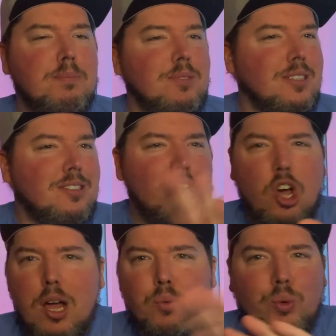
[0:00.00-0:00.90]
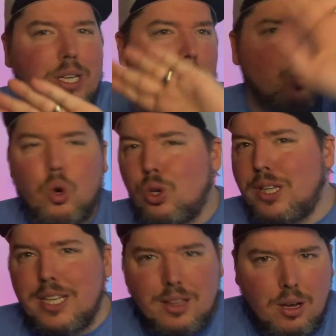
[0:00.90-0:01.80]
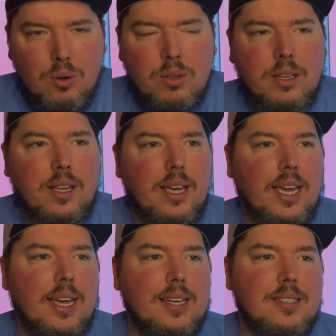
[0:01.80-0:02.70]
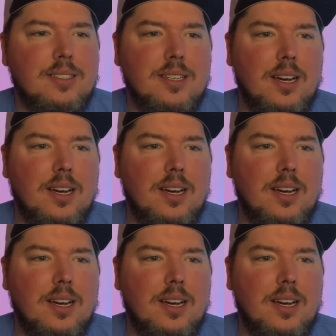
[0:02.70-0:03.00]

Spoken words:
Not really worldly though, and